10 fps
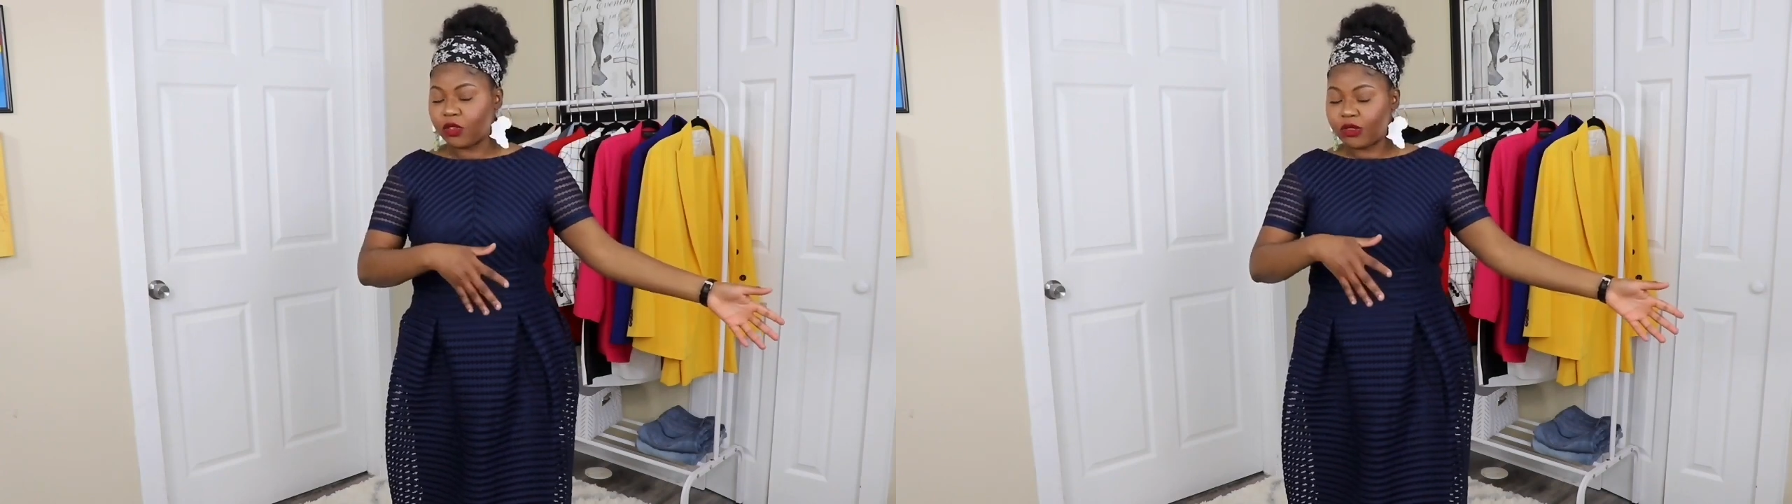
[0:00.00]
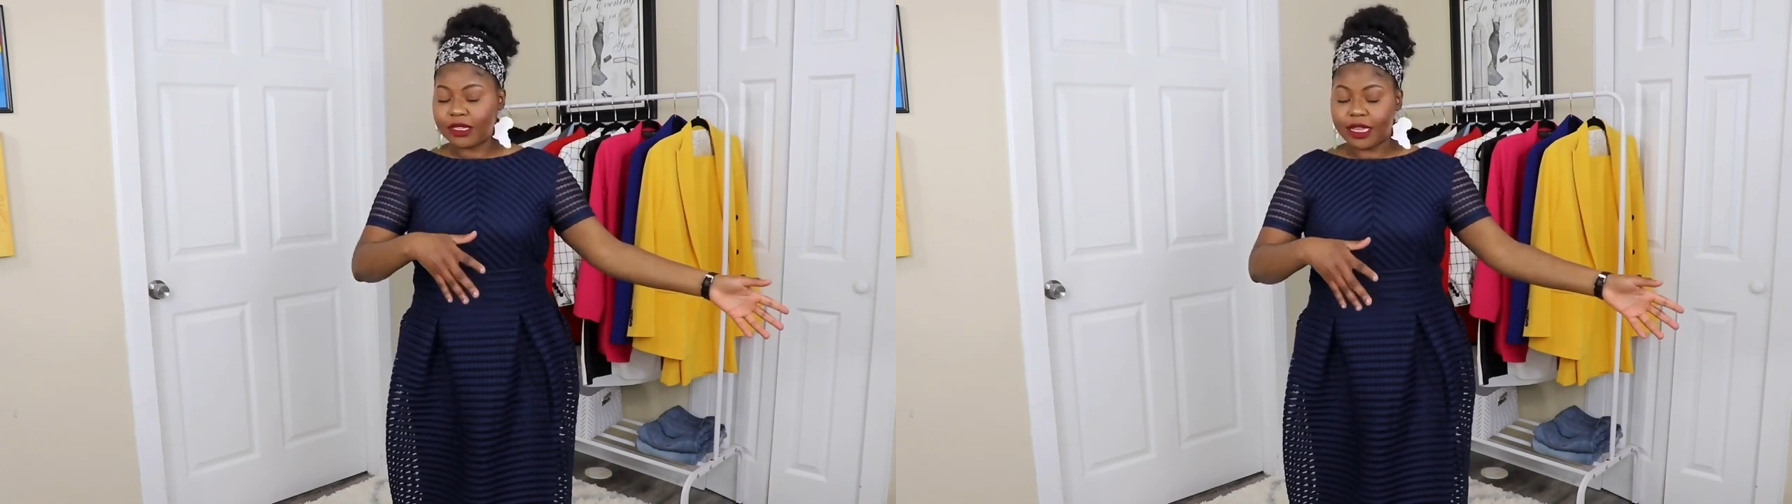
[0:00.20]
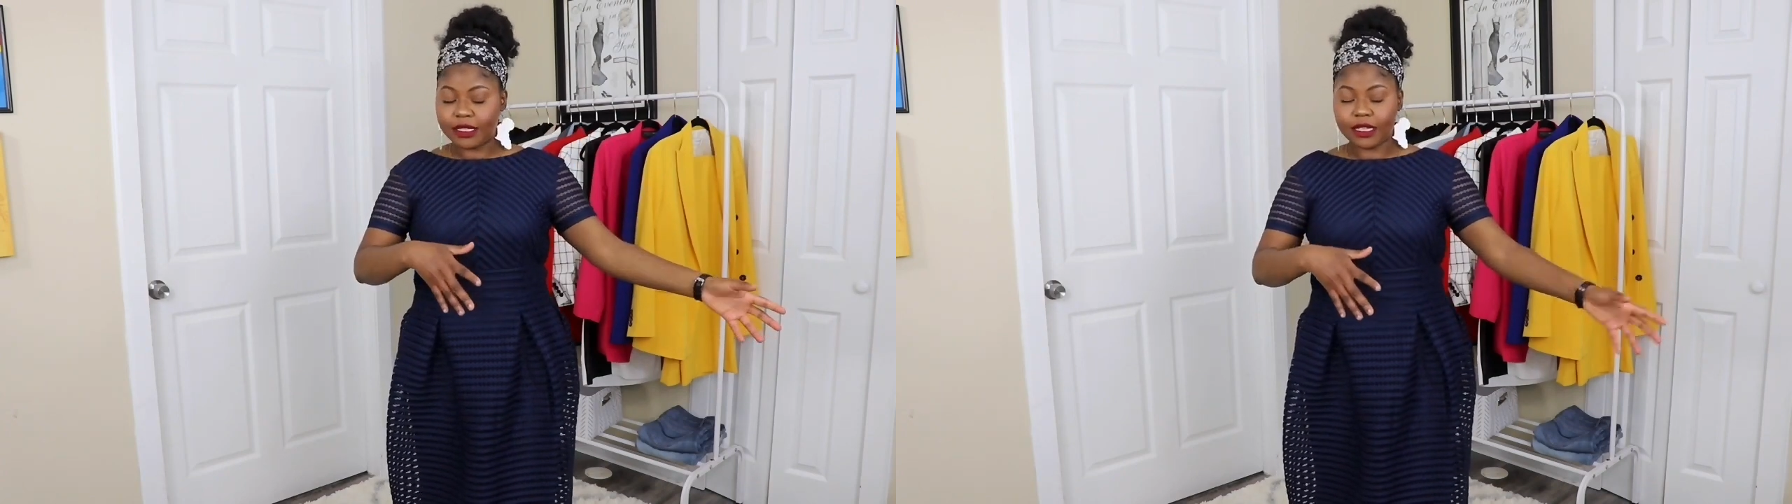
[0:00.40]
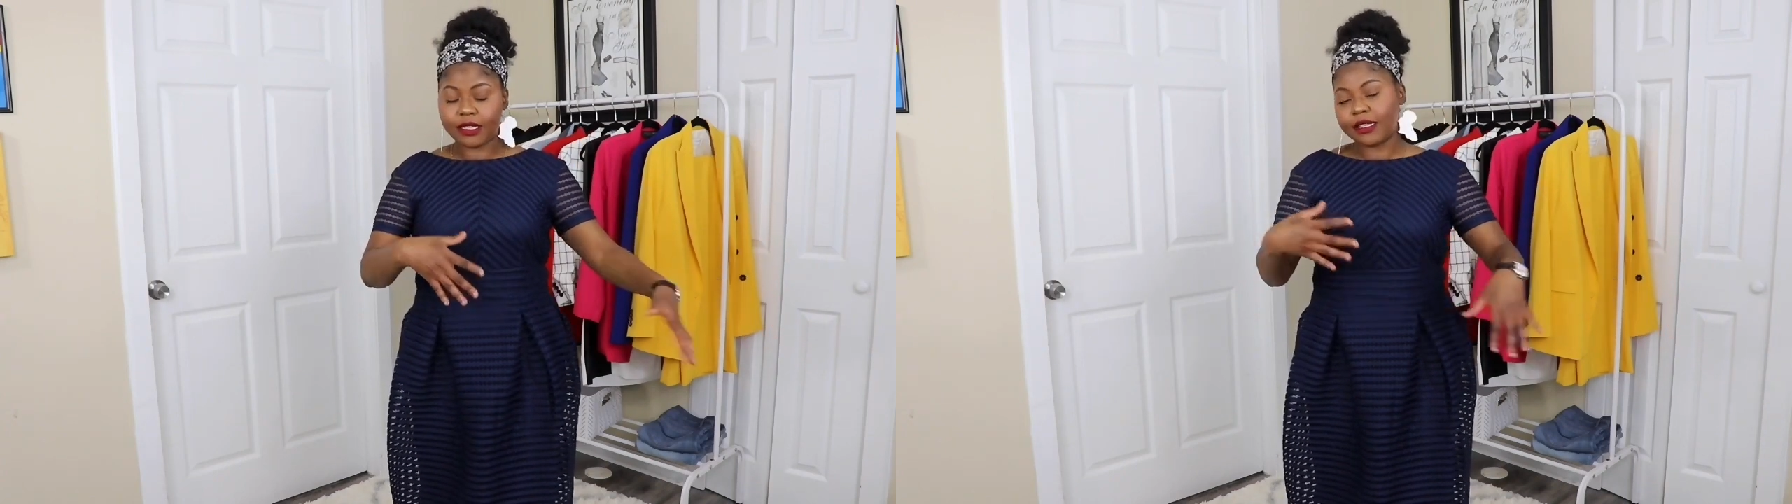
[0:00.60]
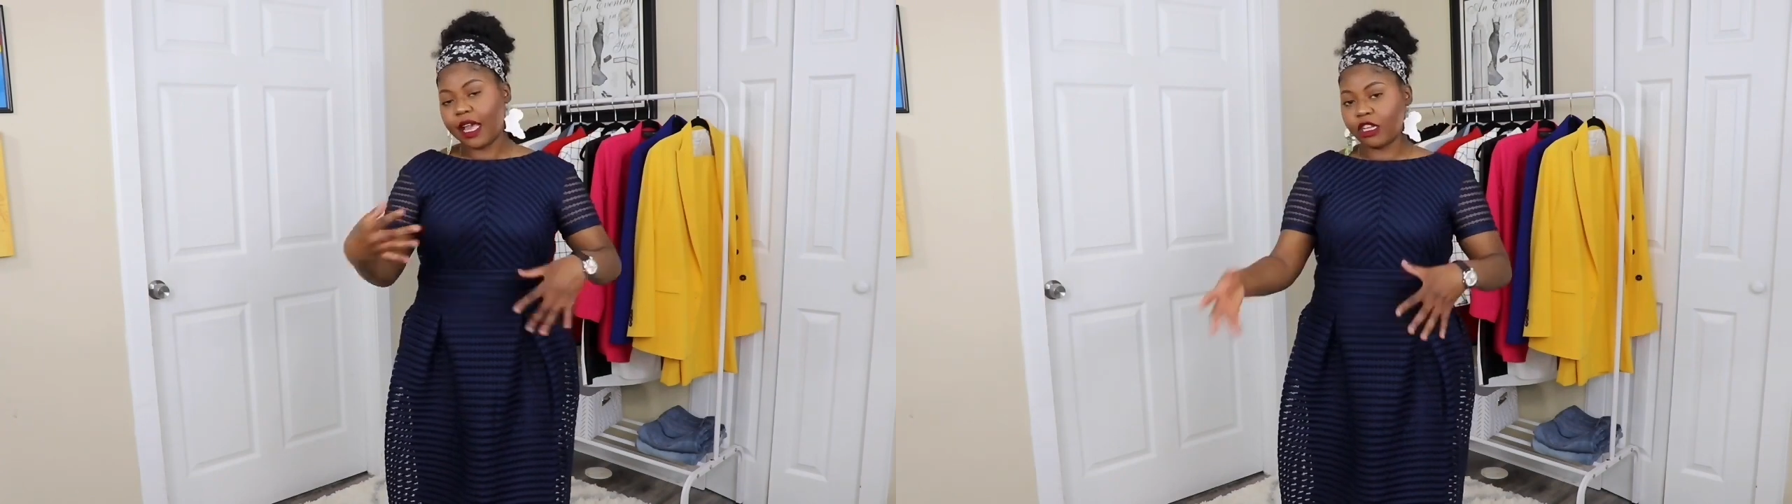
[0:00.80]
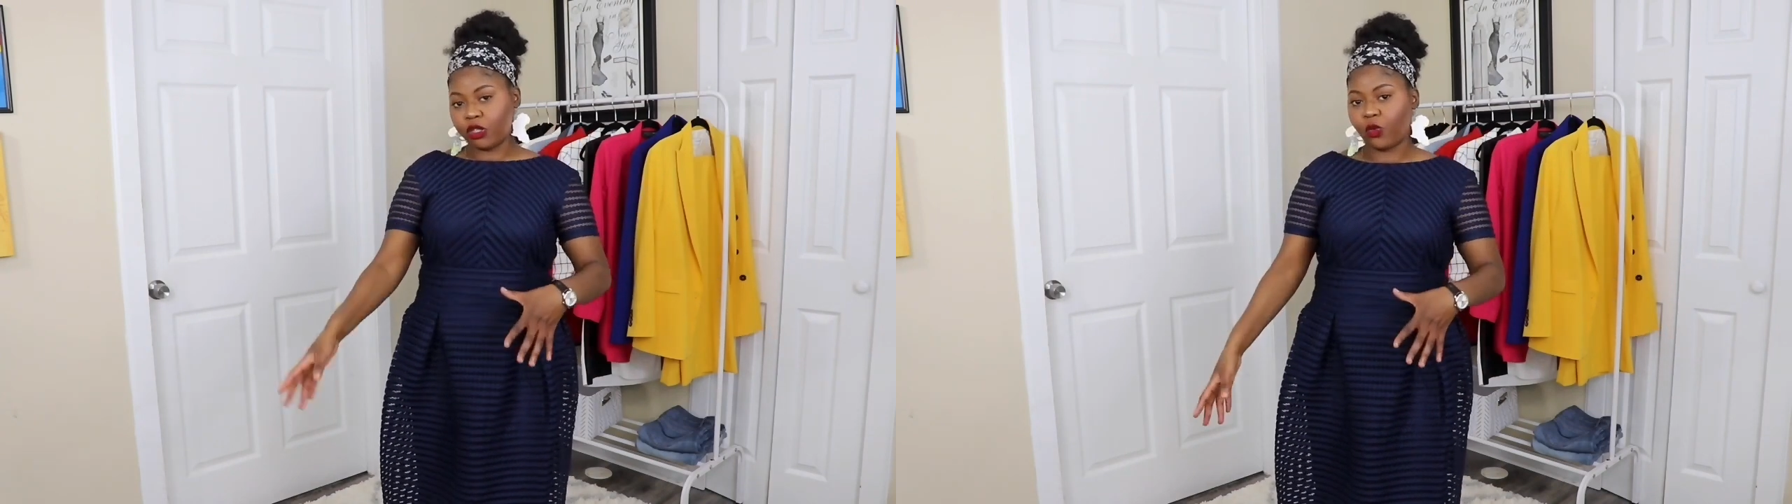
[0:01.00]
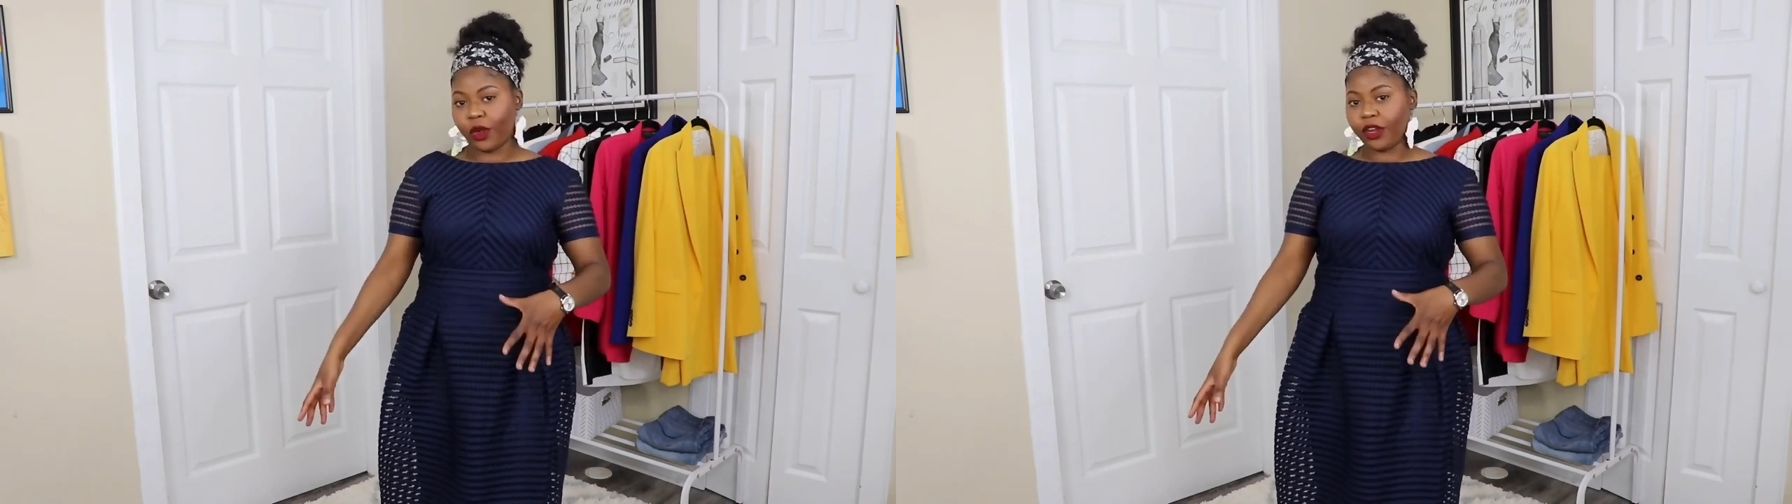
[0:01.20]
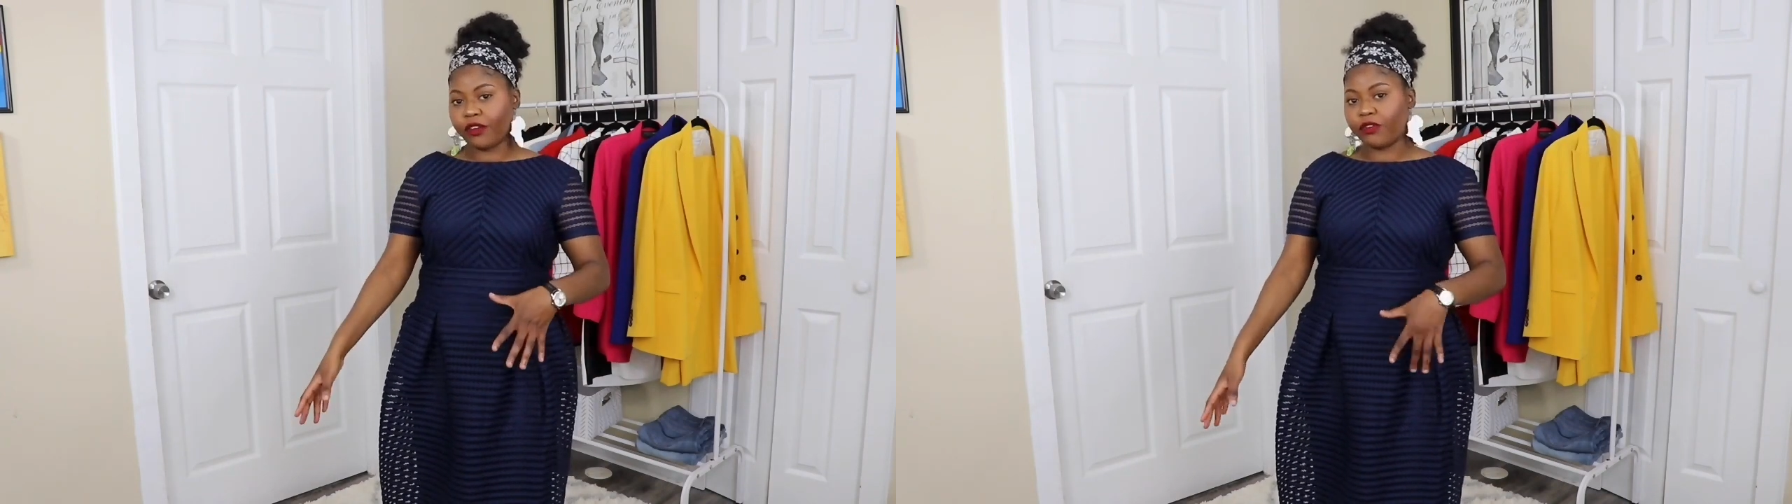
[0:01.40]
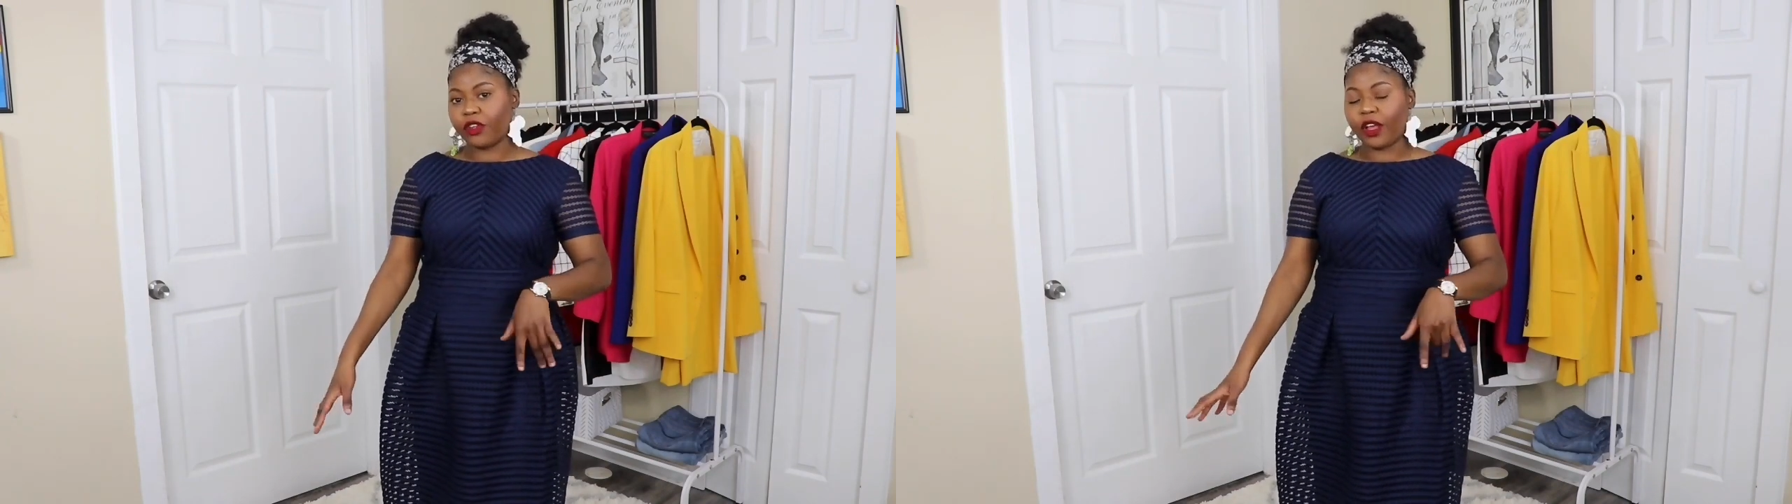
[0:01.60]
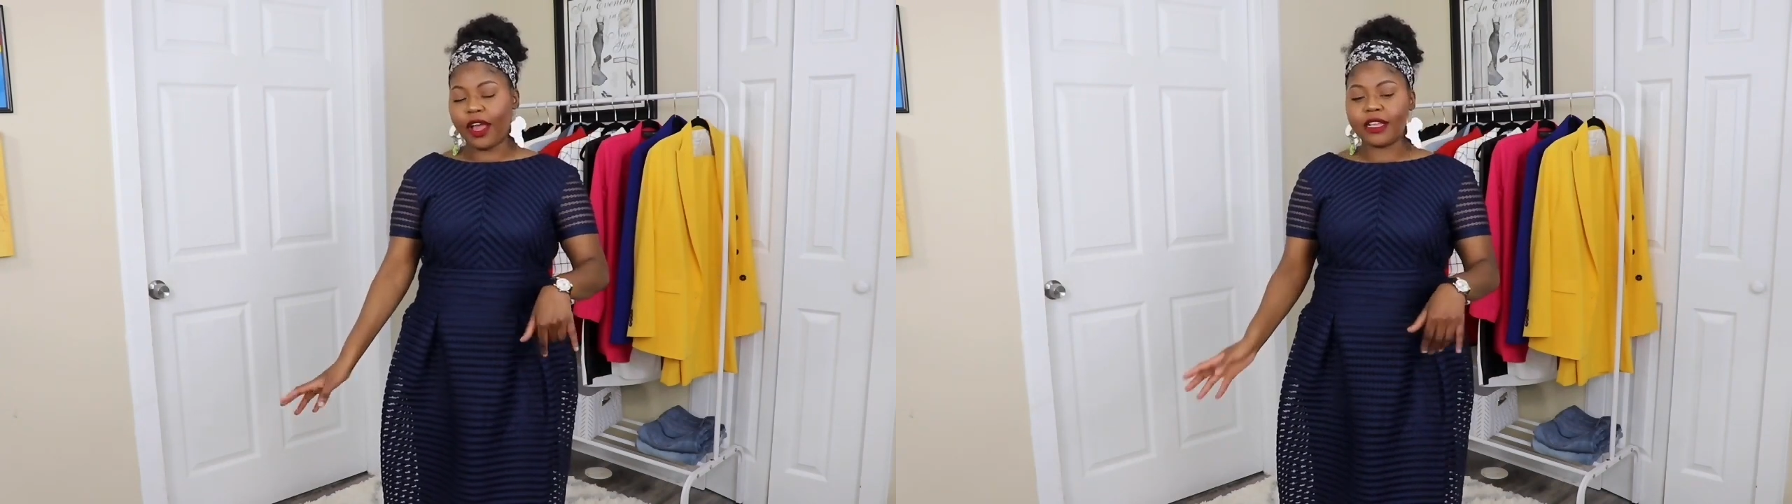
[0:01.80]
to a size 6 to actually wear it for
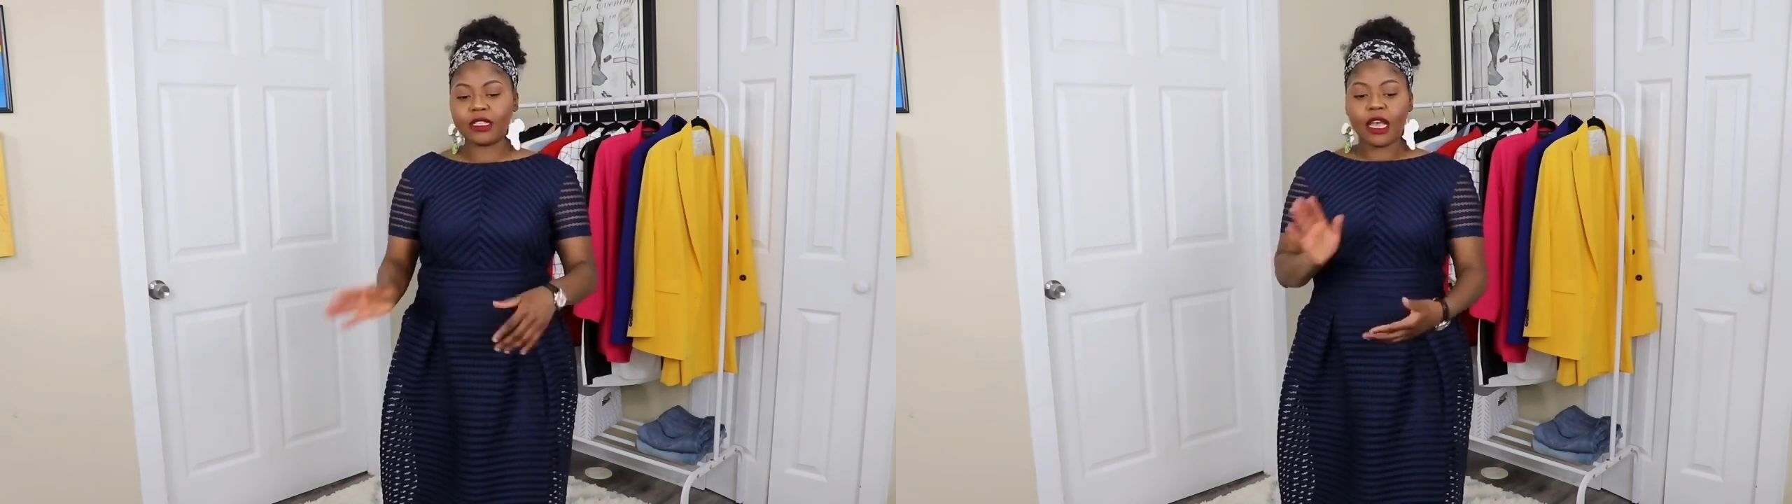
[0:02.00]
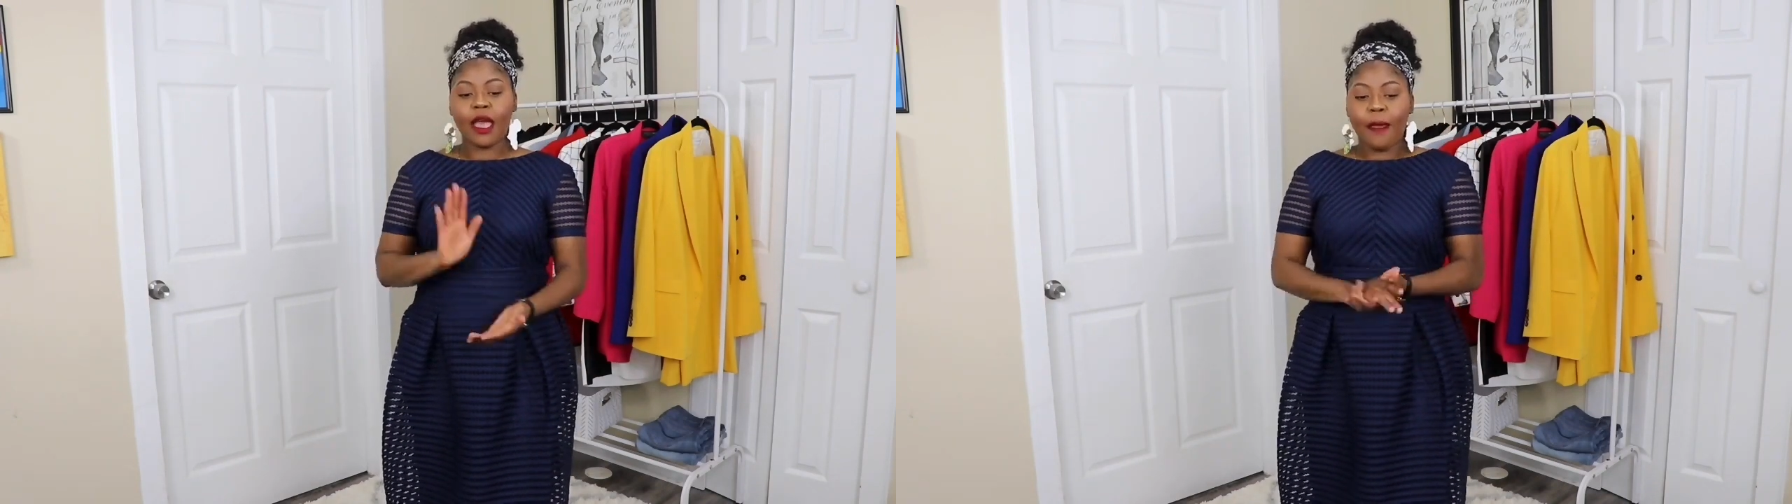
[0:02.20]
you guys.